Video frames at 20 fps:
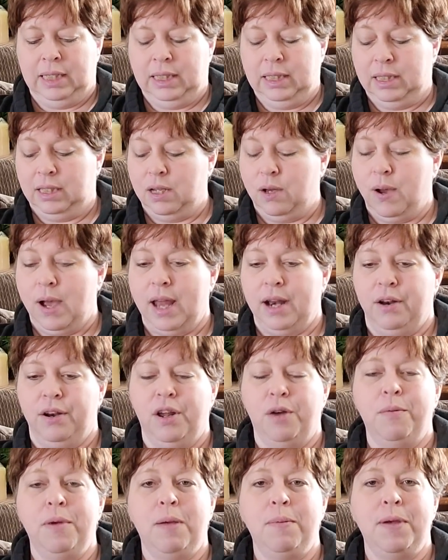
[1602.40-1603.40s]
So I don't
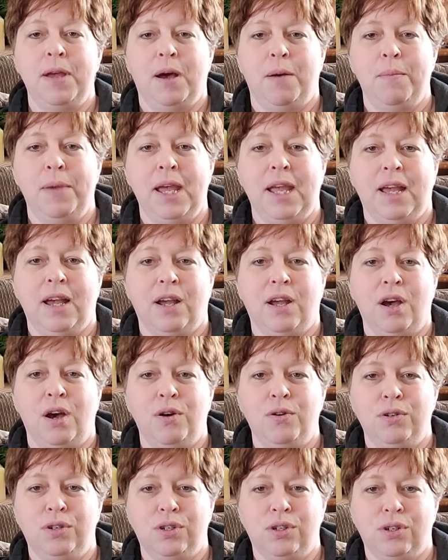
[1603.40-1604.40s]
know, maybe I'll make a
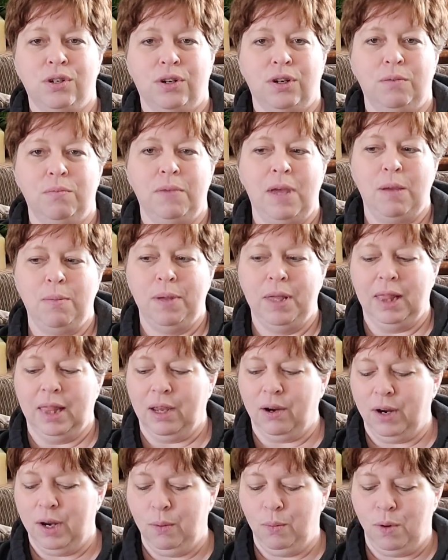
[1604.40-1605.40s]
coaster and maybe
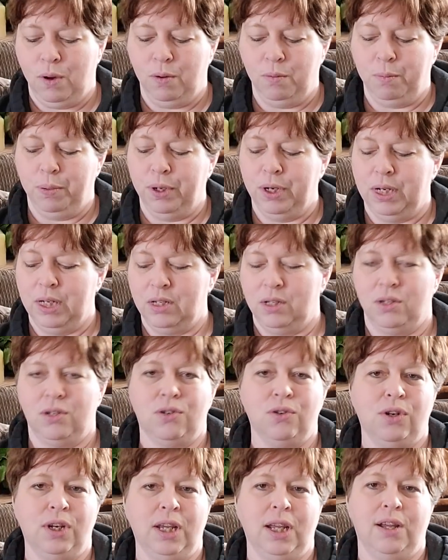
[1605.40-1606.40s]
Larry won't put his
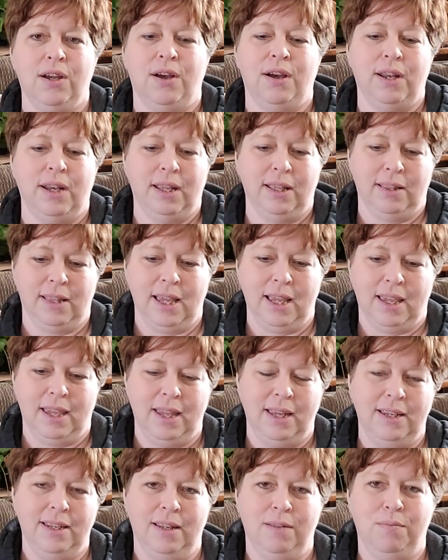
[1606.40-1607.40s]
drink on it like
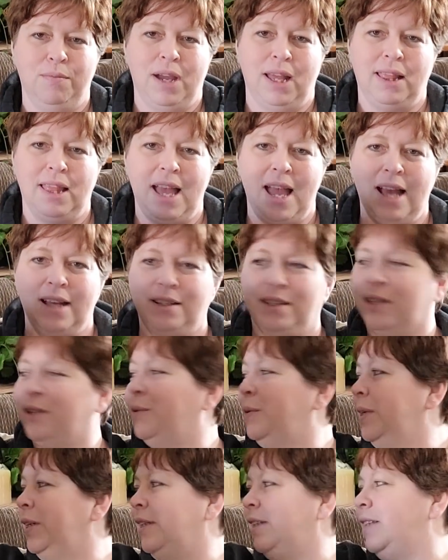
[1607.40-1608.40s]
he did my last
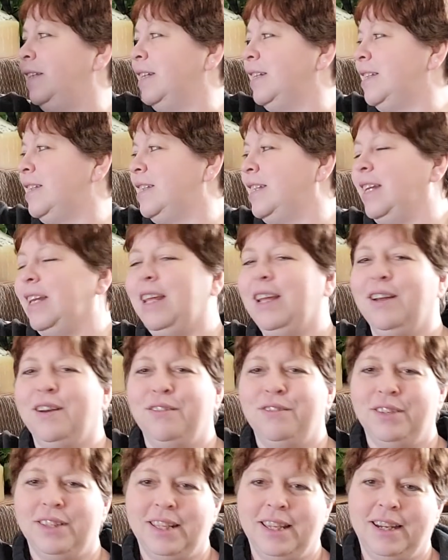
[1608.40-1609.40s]
quilt that's sitting
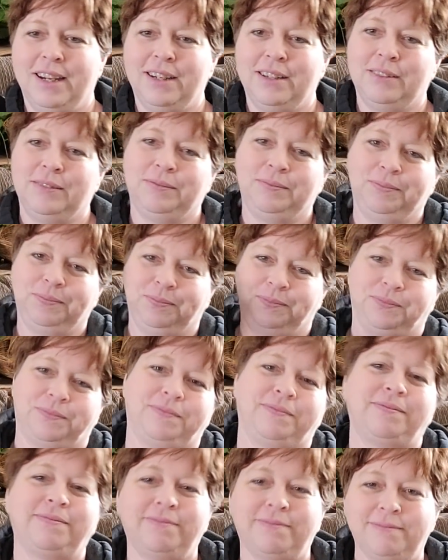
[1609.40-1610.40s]
over there.
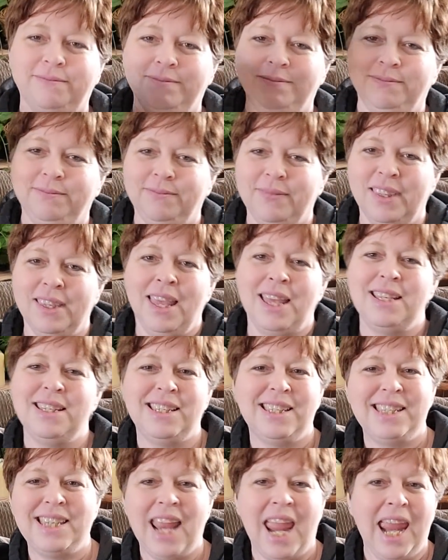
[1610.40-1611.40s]

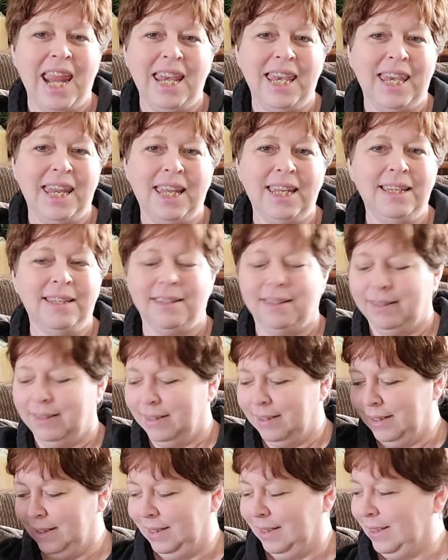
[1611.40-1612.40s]
Stained it.
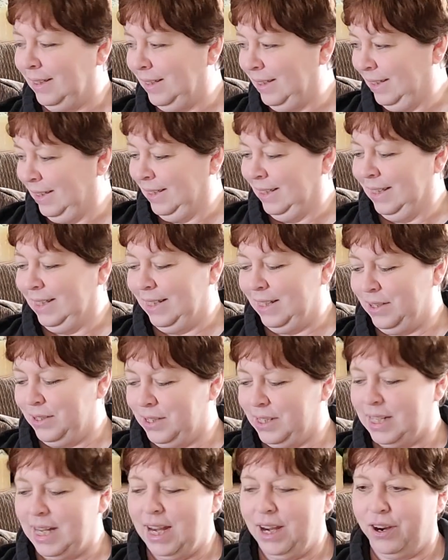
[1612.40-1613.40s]
Little
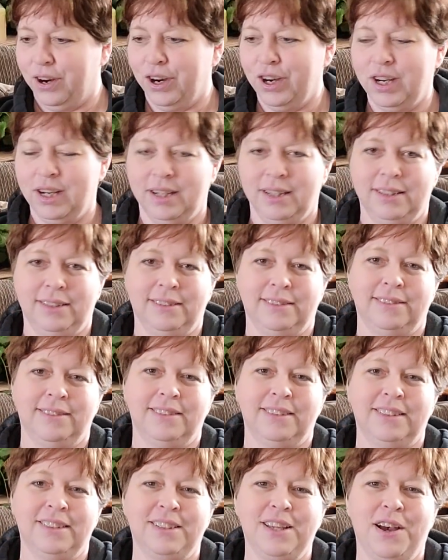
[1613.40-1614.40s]
stinker.
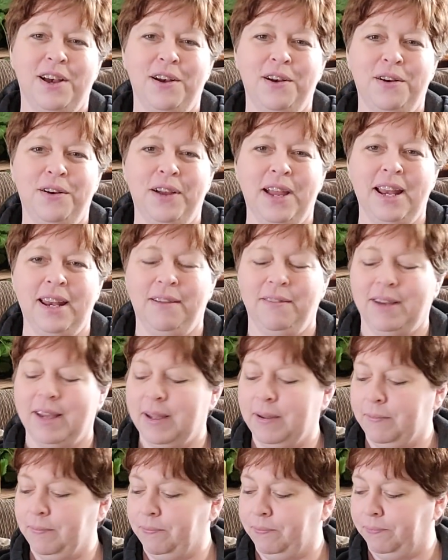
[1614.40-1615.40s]
So
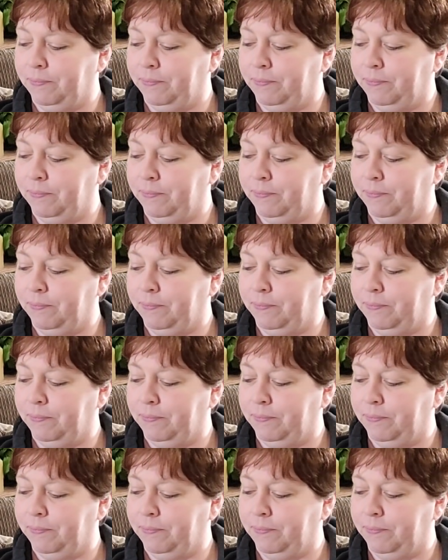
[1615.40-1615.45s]
anyway.